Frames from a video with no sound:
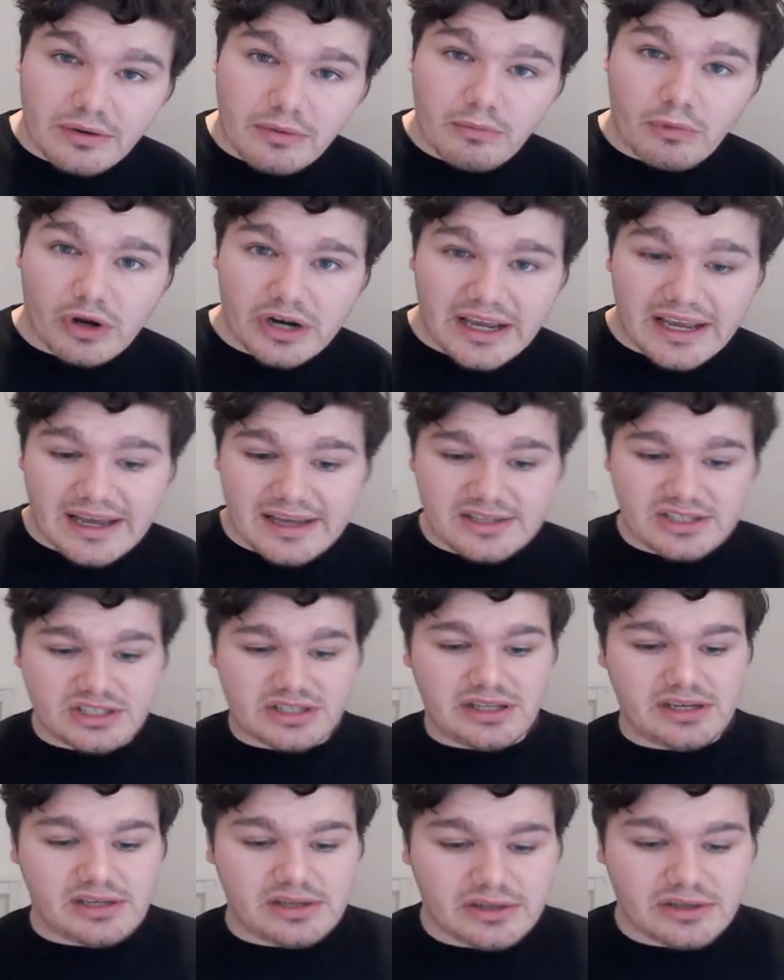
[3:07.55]
And what it
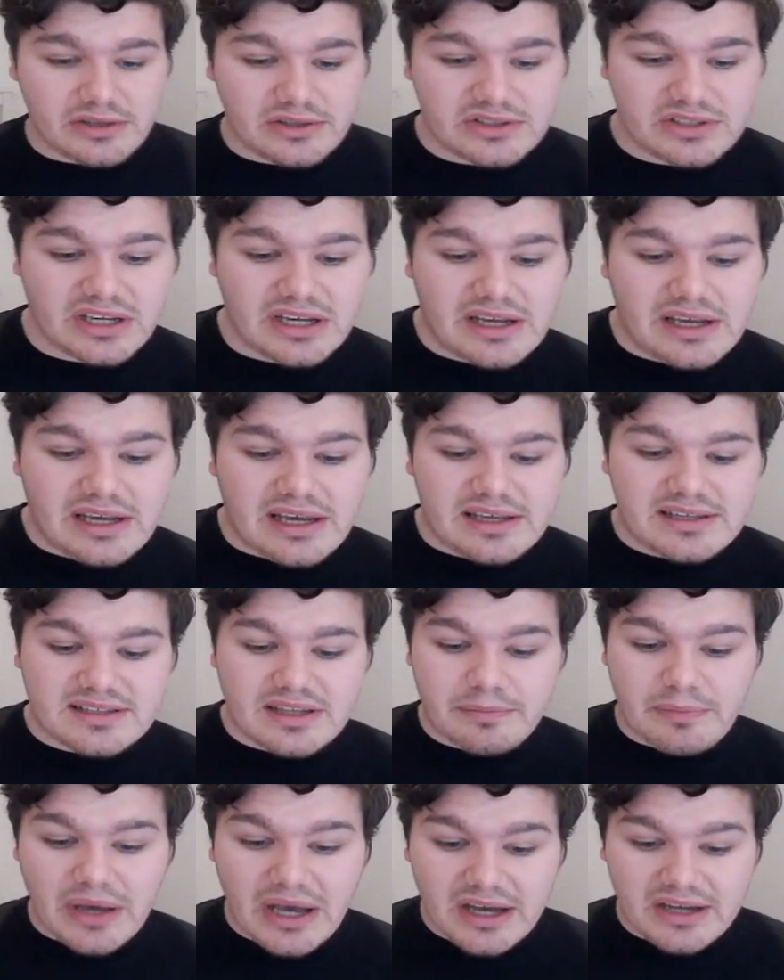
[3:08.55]
actually does is
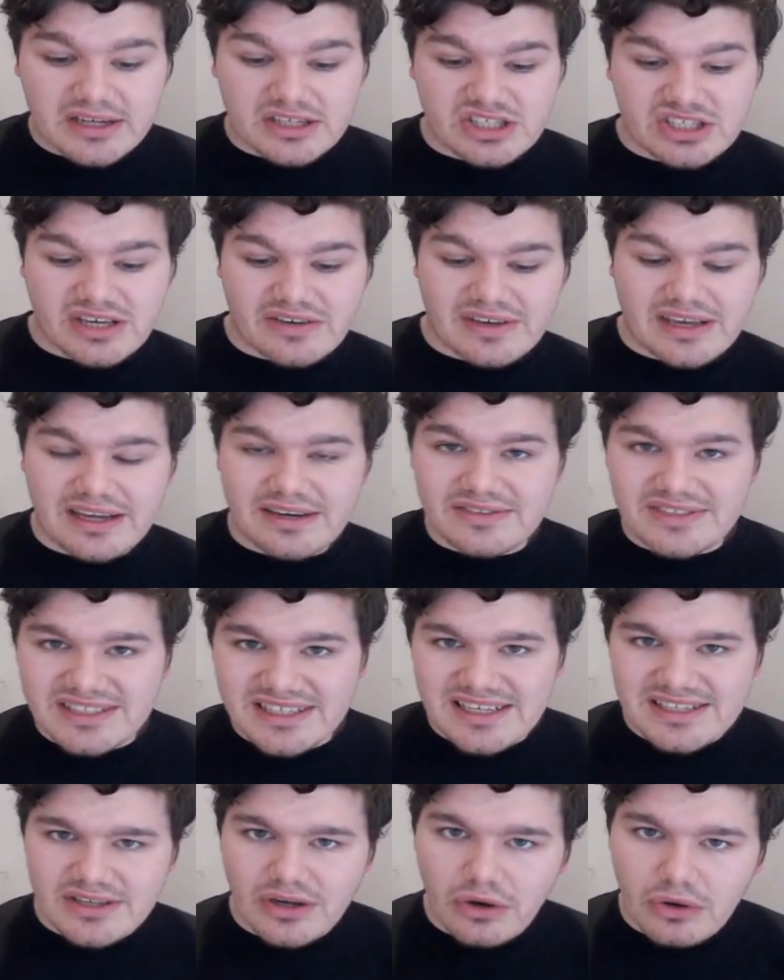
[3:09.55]
the partnership kind of
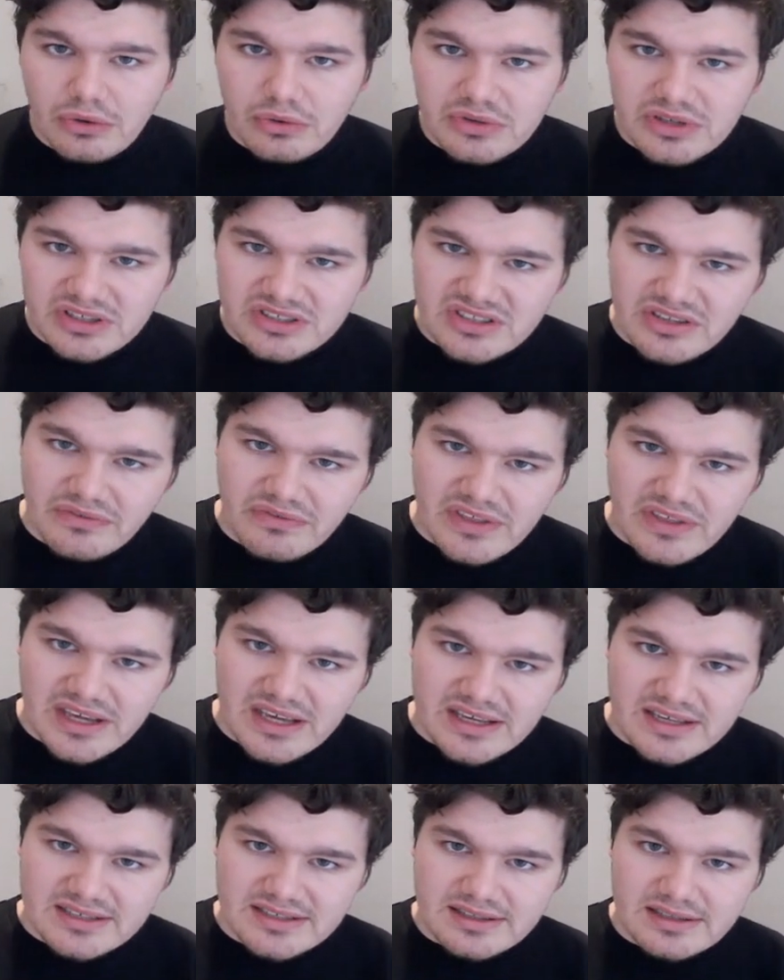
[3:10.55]
sees holders of
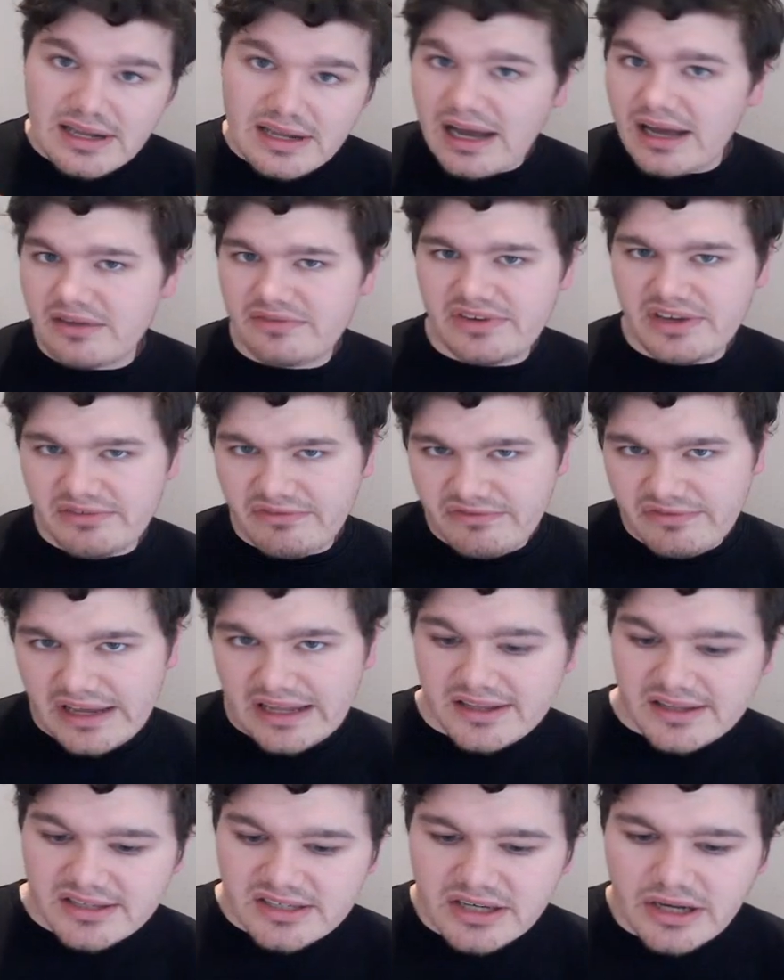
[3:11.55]
these Navi
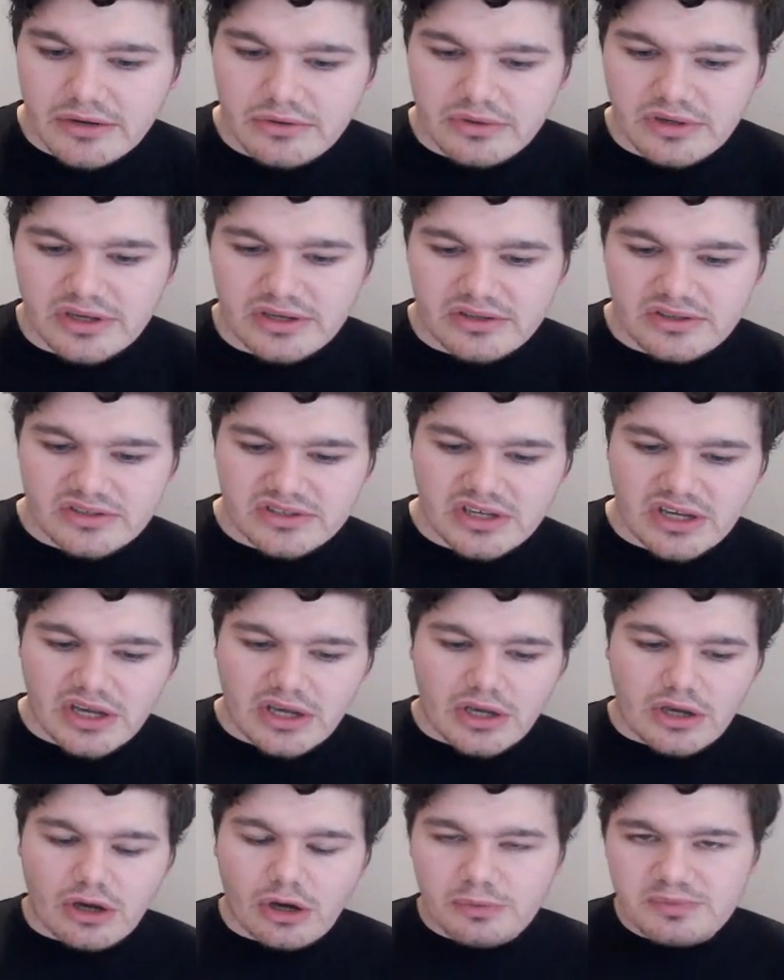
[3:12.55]
Fan Tokens
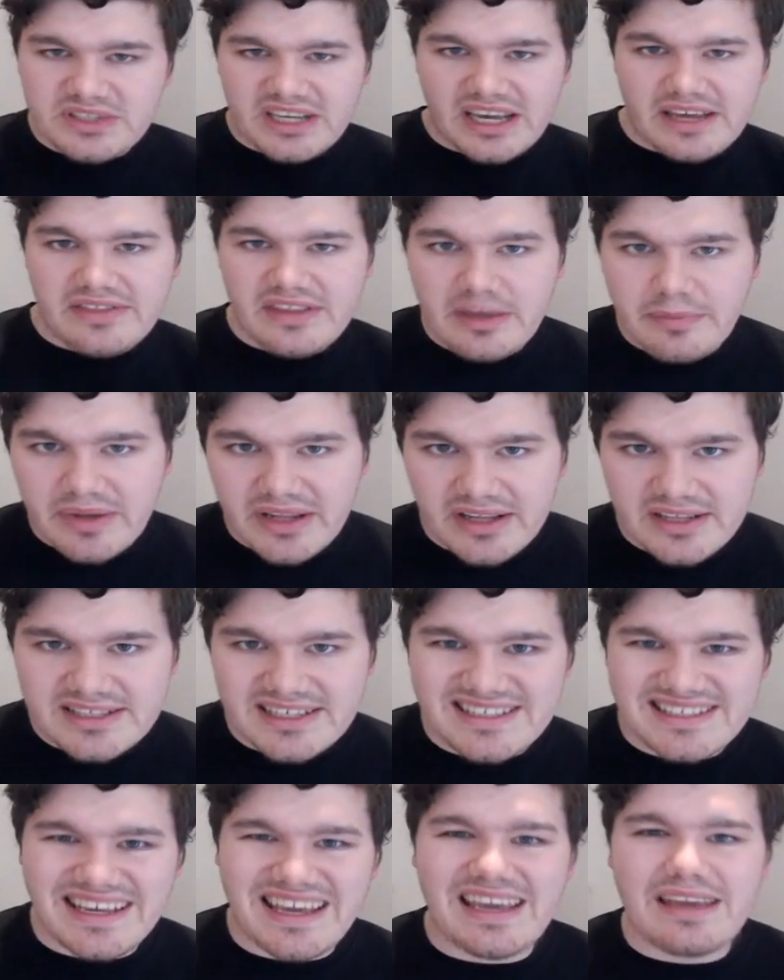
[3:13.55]
obtain the
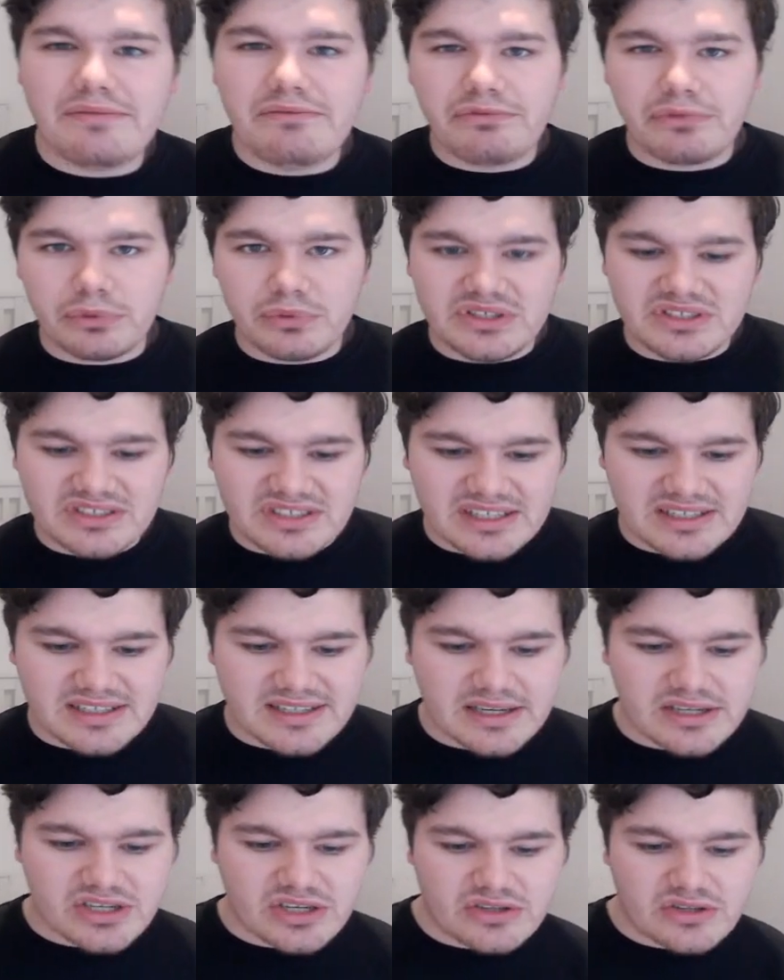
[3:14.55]
ability to influence
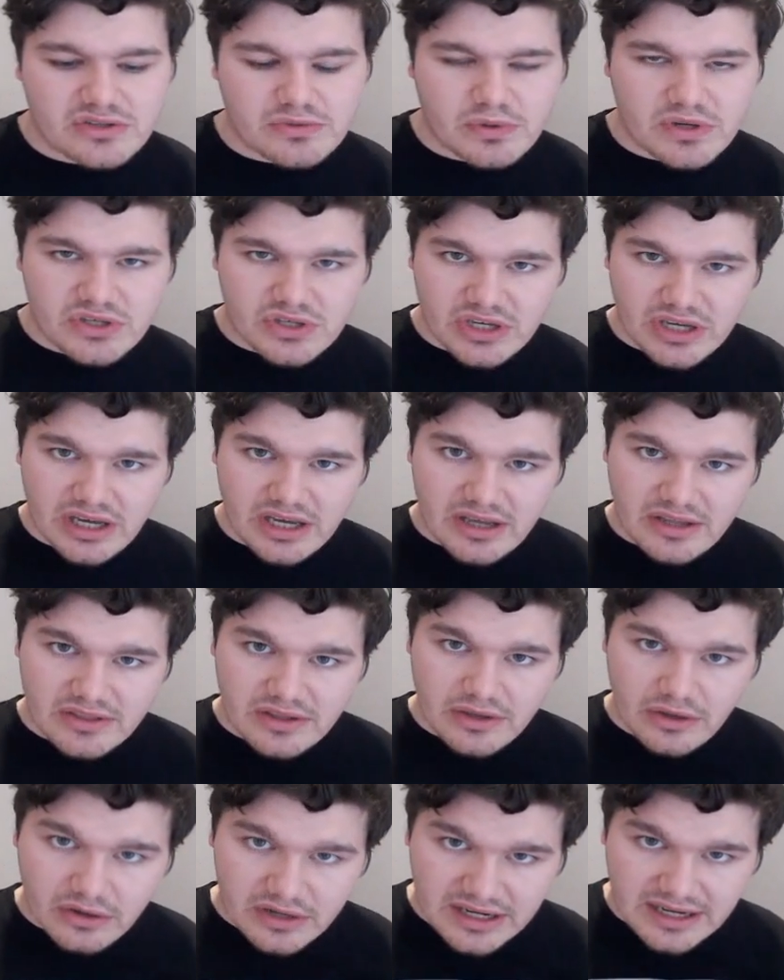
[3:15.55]
decisions which
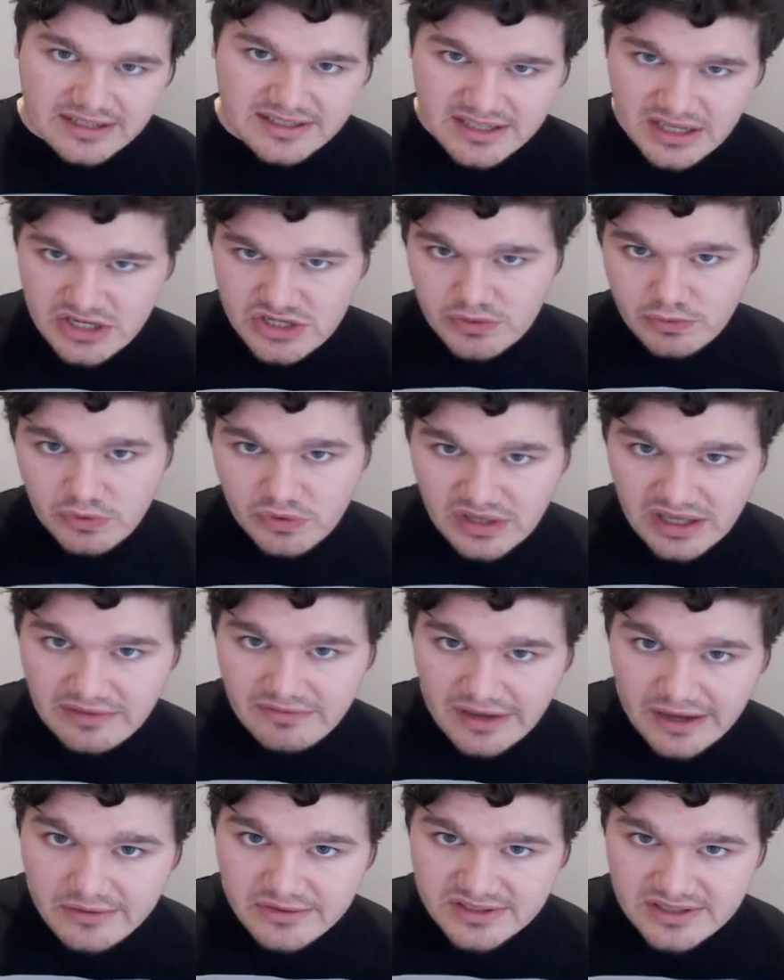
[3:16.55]
the organisation will
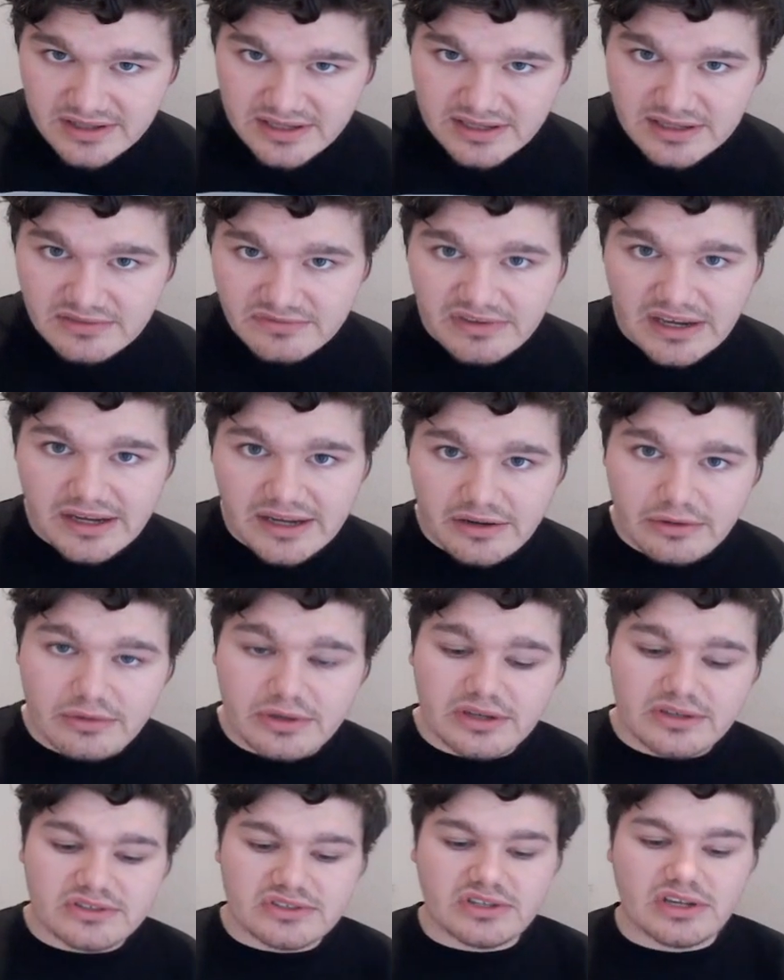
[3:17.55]
give out to these fan
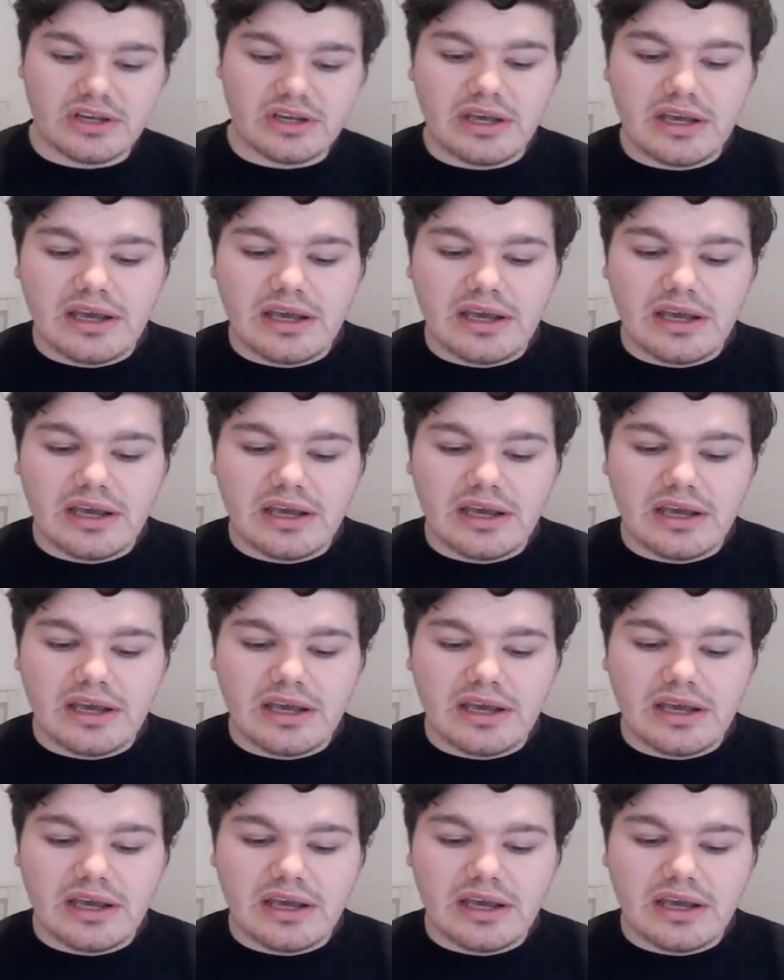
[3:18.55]
owners.